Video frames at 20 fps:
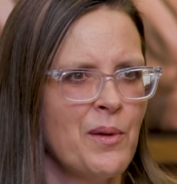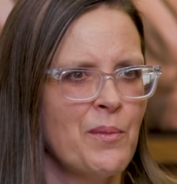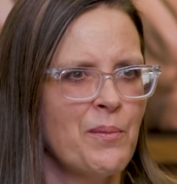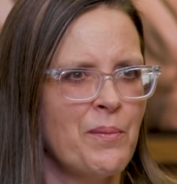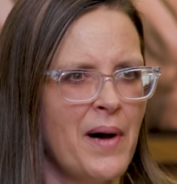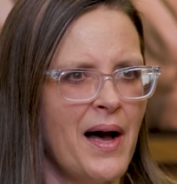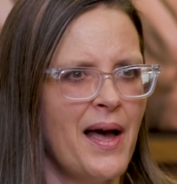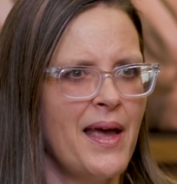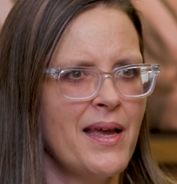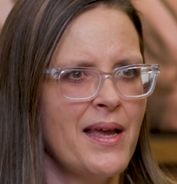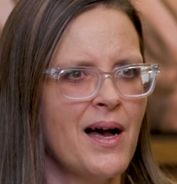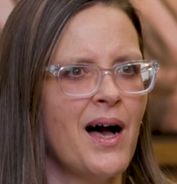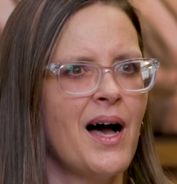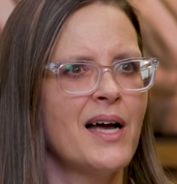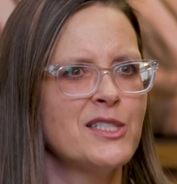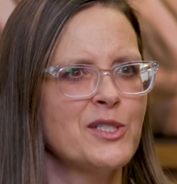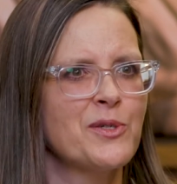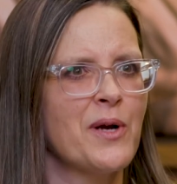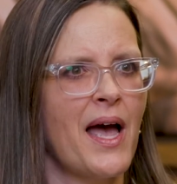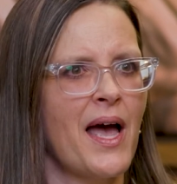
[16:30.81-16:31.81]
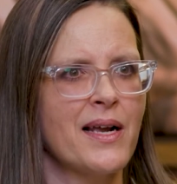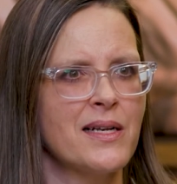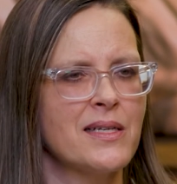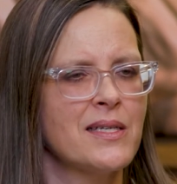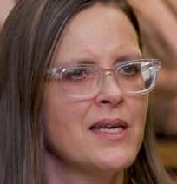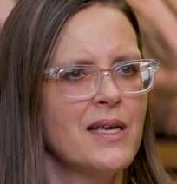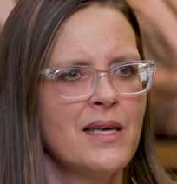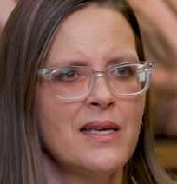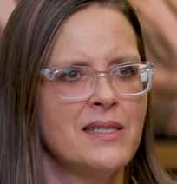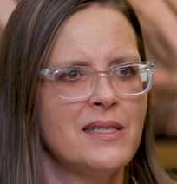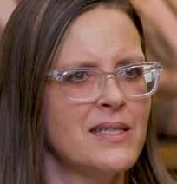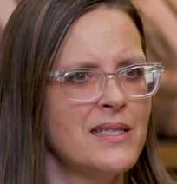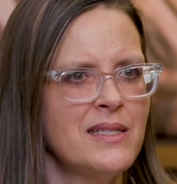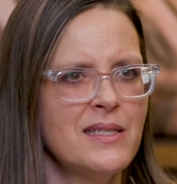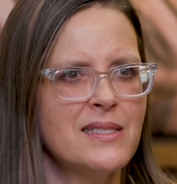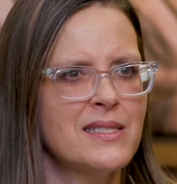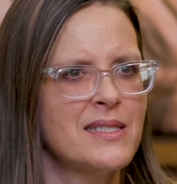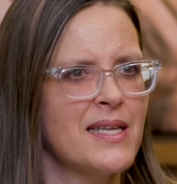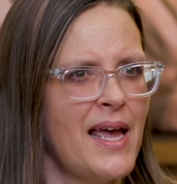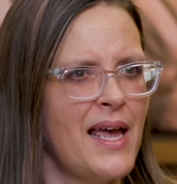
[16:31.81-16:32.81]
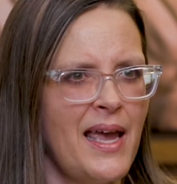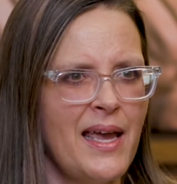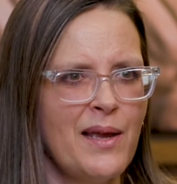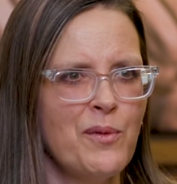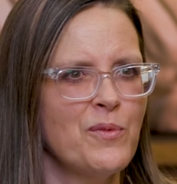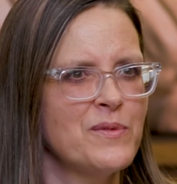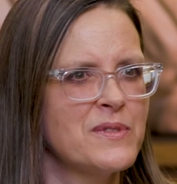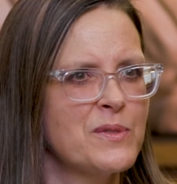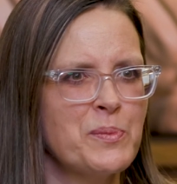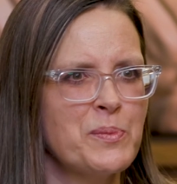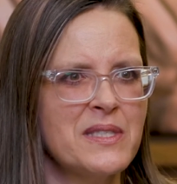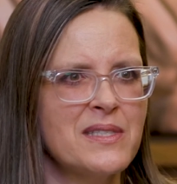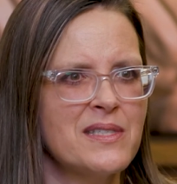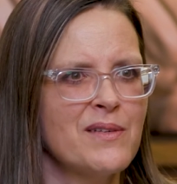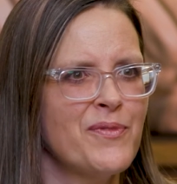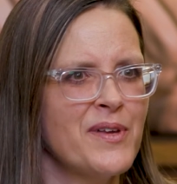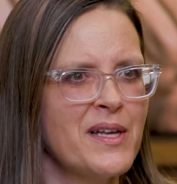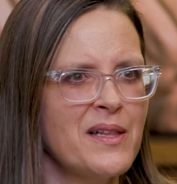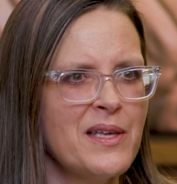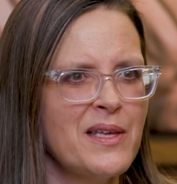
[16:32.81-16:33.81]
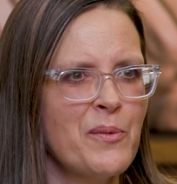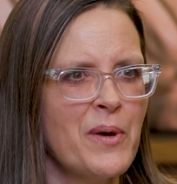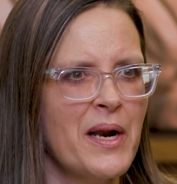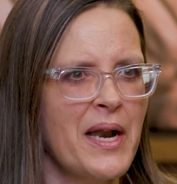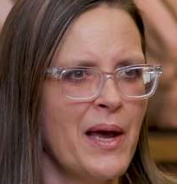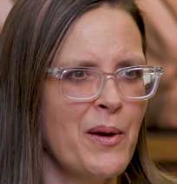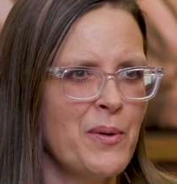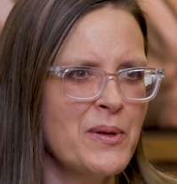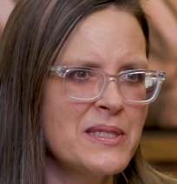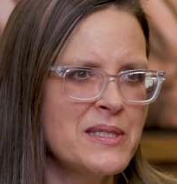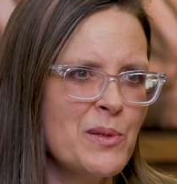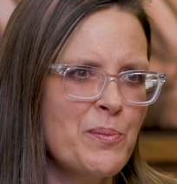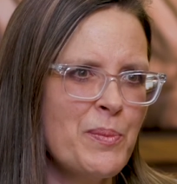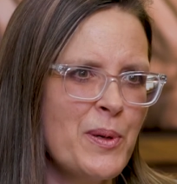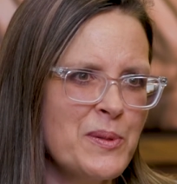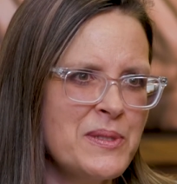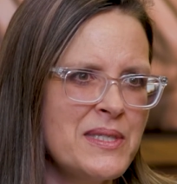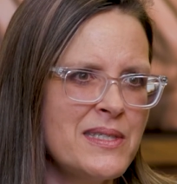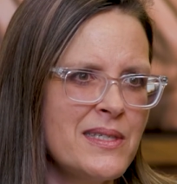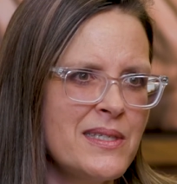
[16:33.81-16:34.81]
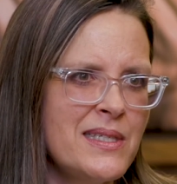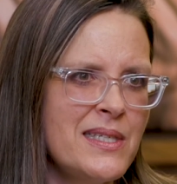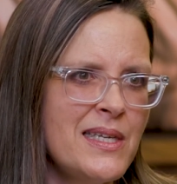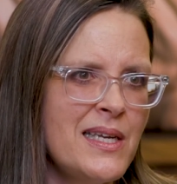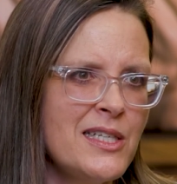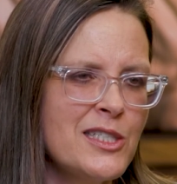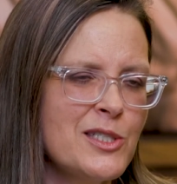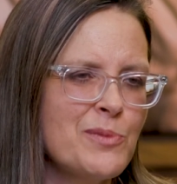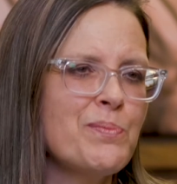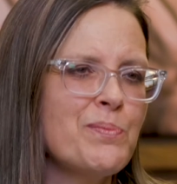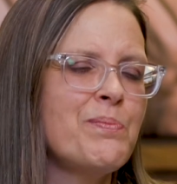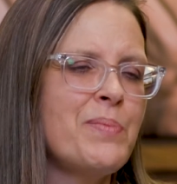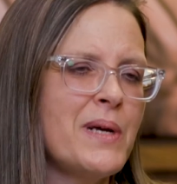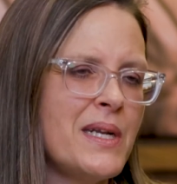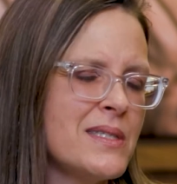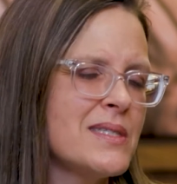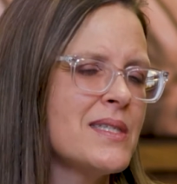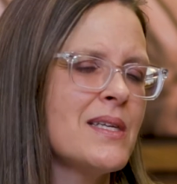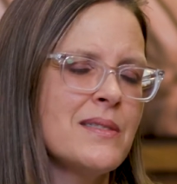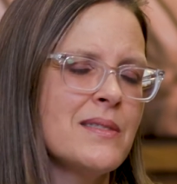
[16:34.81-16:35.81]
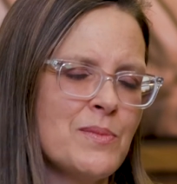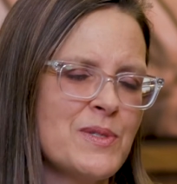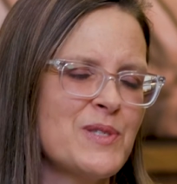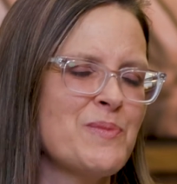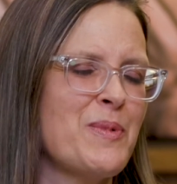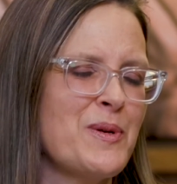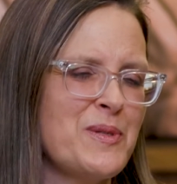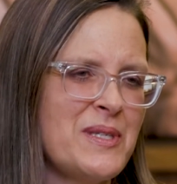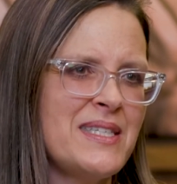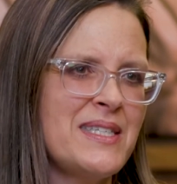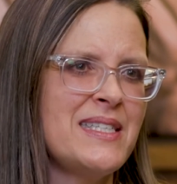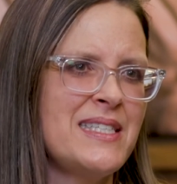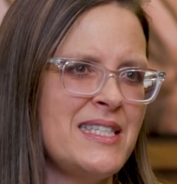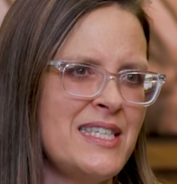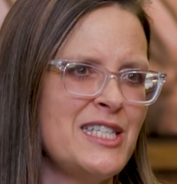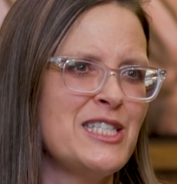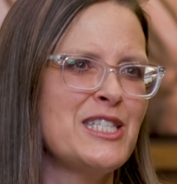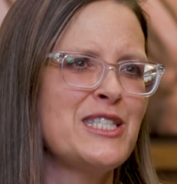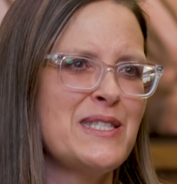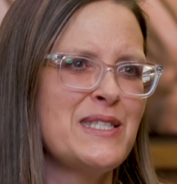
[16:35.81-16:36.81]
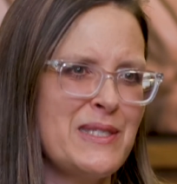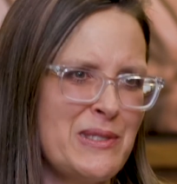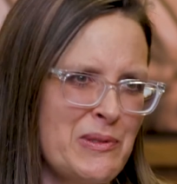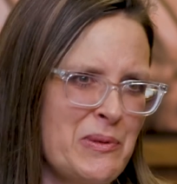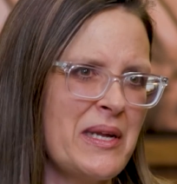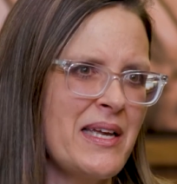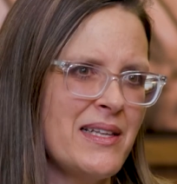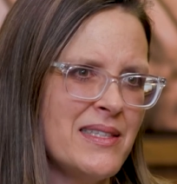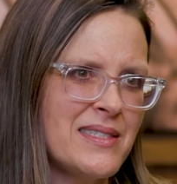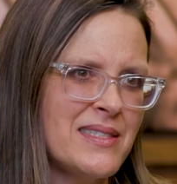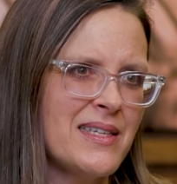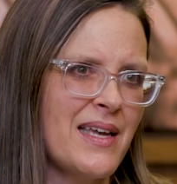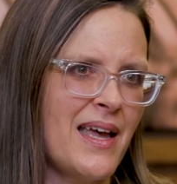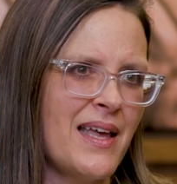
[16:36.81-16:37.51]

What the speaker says: My contract didn't say specifically what I was supposed to teach, but it says I'm supposed to teach students.